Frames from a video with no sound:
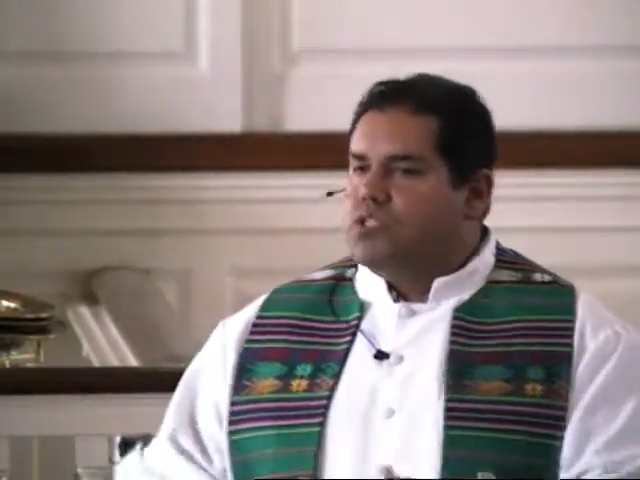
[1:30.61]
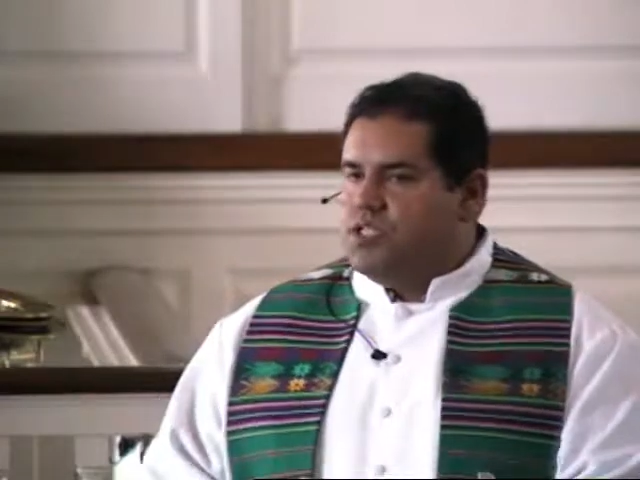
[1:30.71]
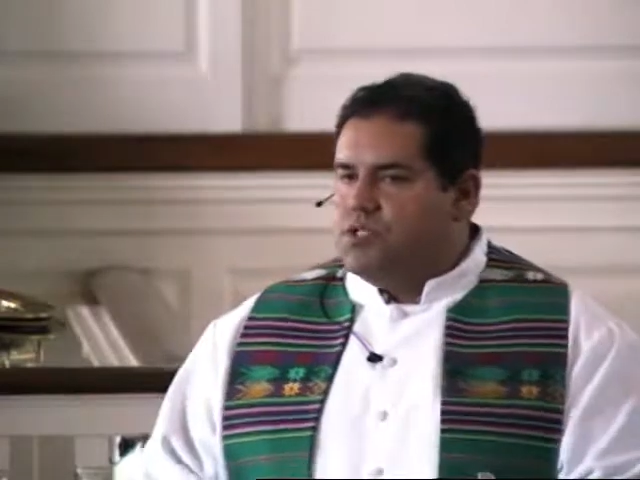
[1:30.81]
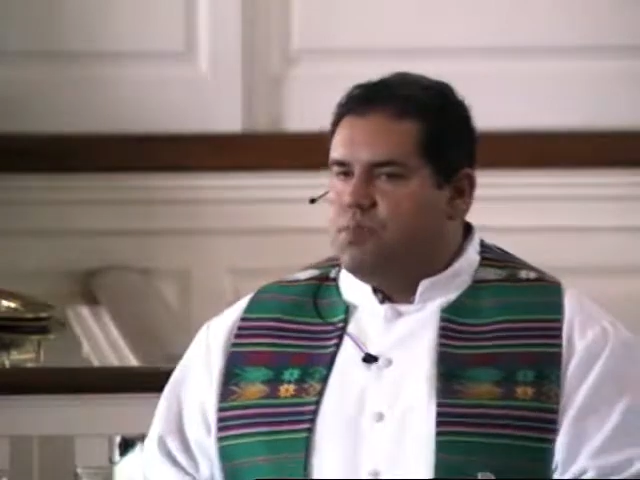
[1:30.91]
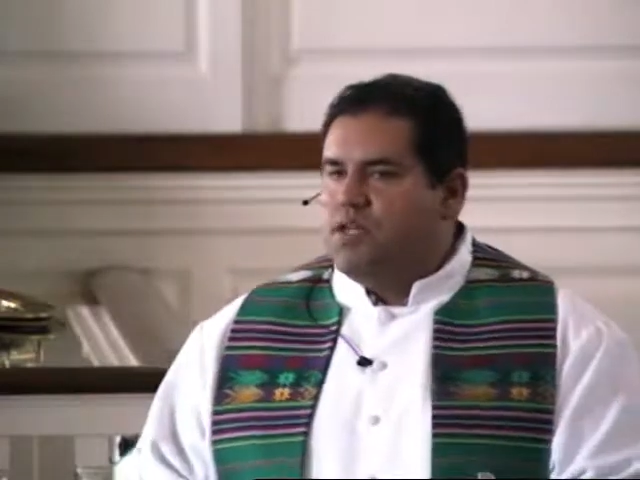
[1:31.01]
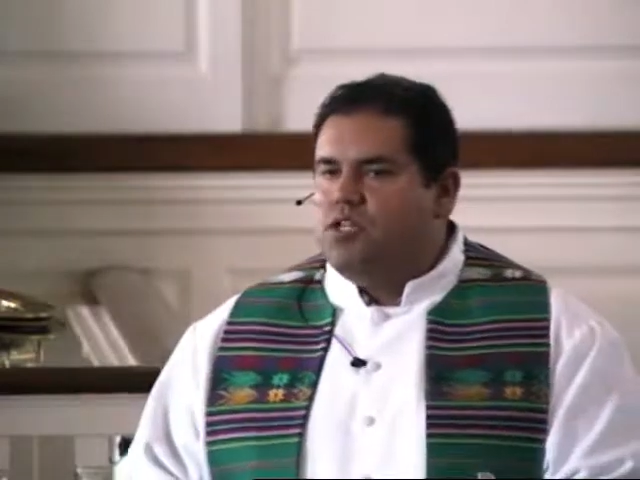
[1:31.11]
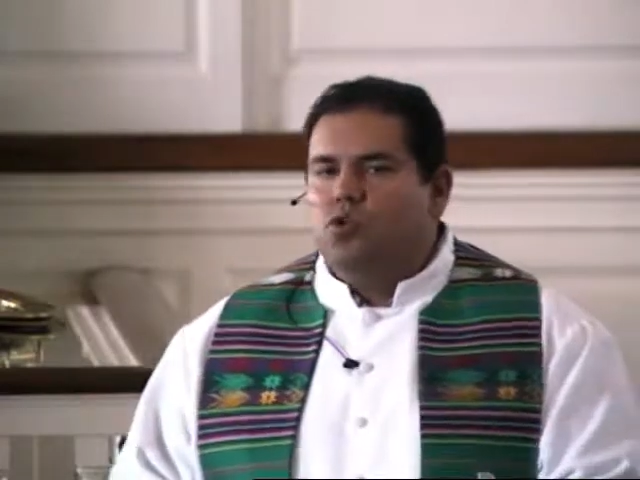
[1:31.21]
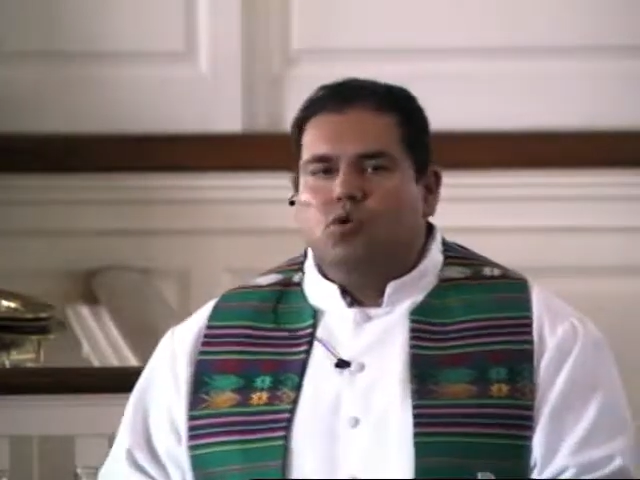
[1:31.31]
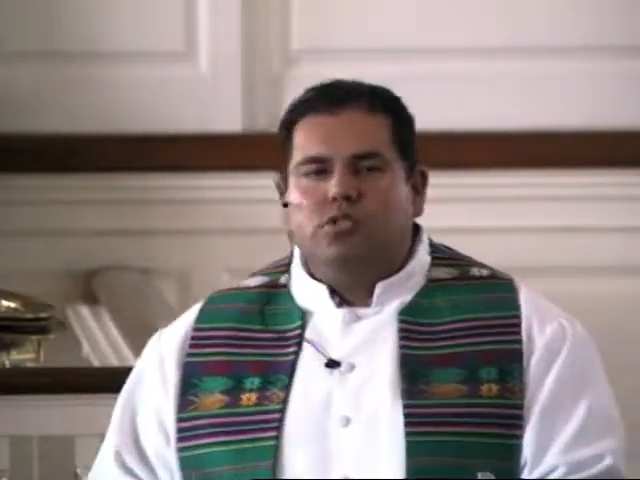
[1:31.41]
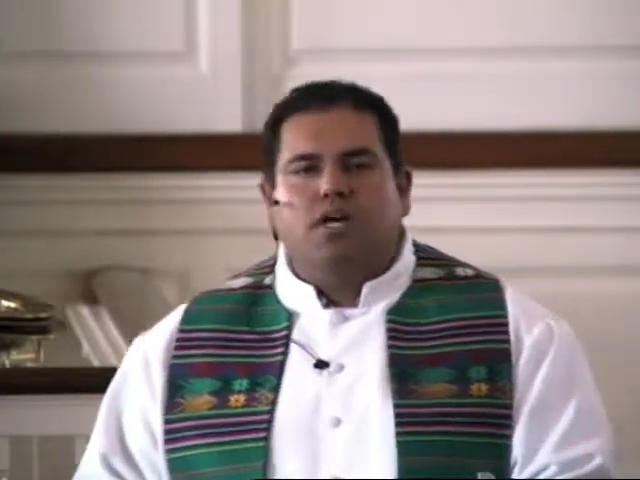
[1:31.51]
to spend
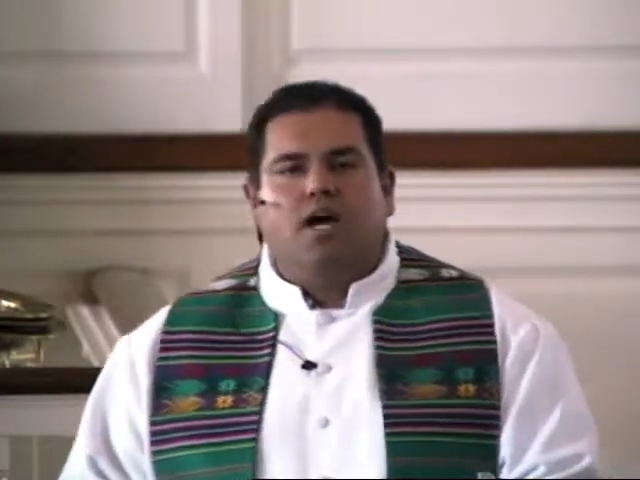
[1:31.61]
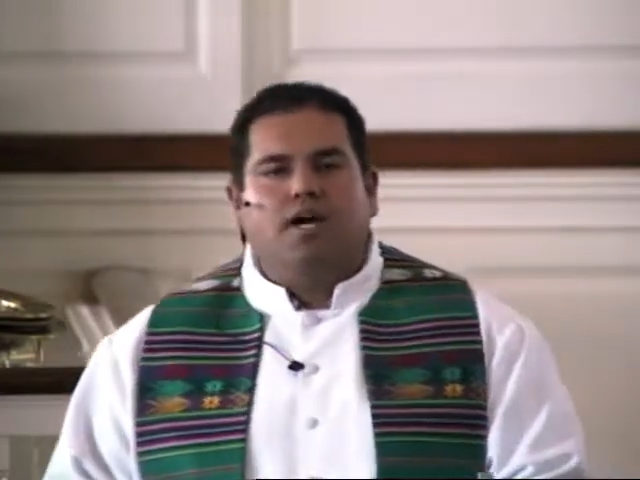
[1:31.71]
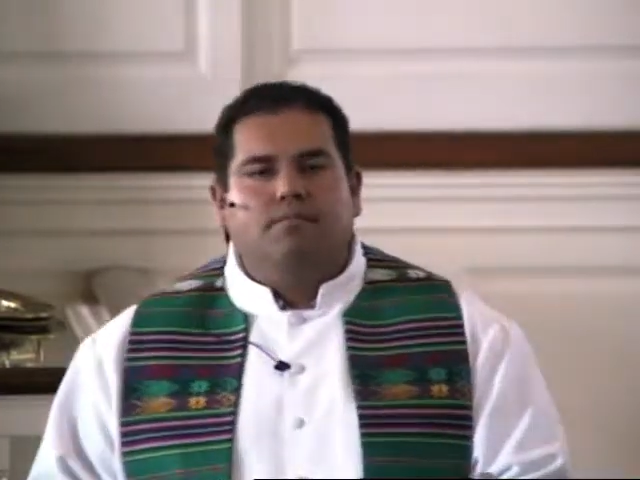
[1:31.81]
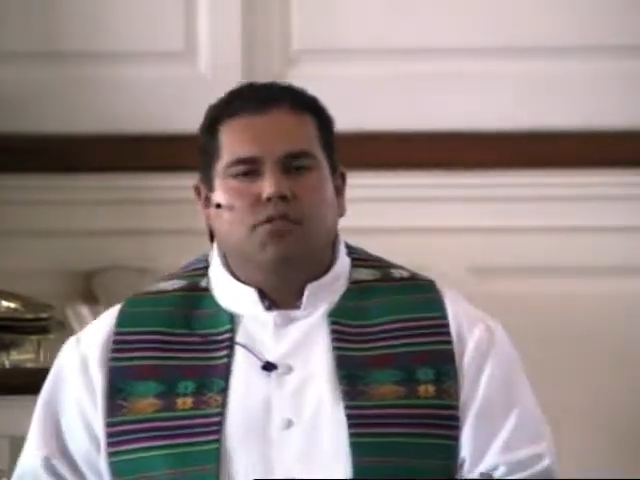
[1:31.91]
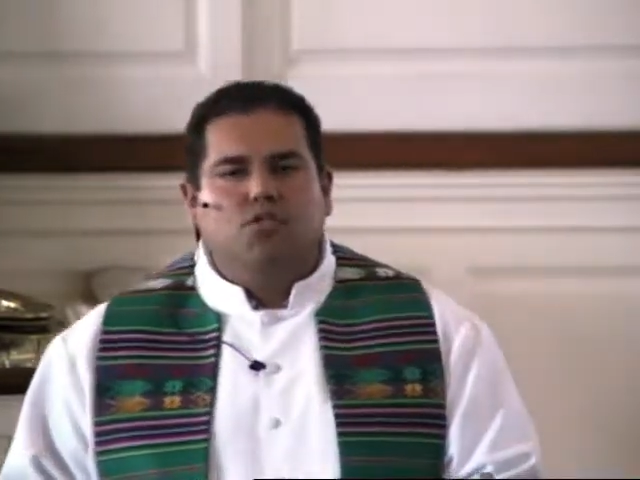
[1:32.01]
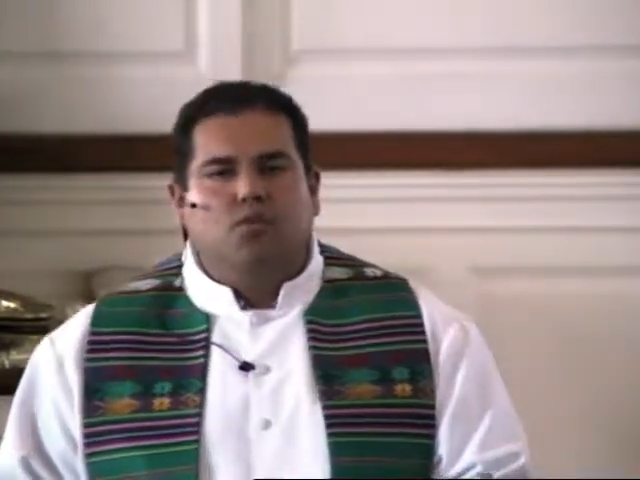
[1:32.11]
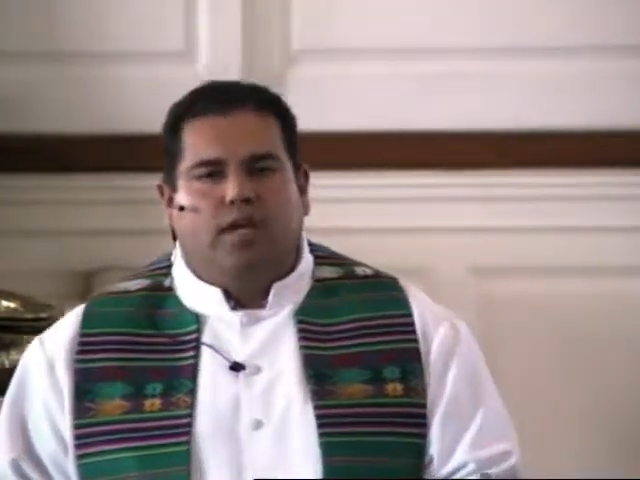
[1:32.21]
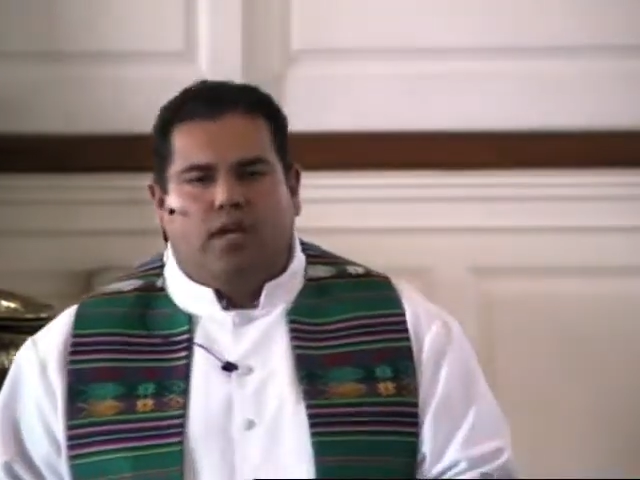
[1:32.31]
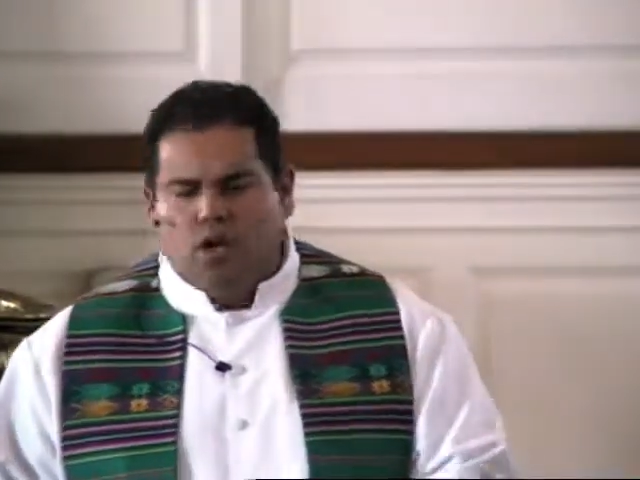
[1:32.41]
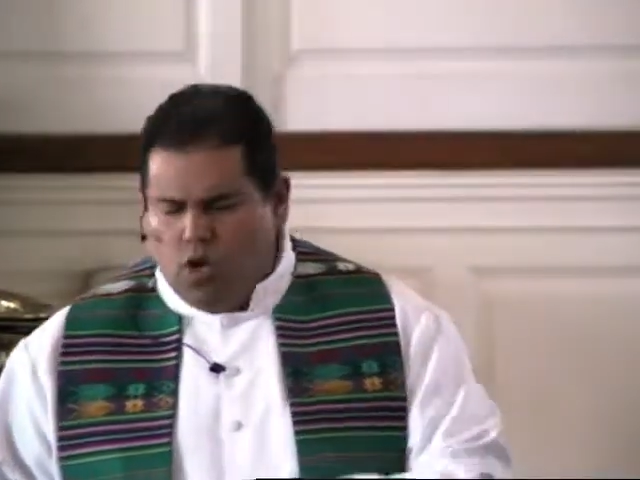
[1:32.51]
your time doing,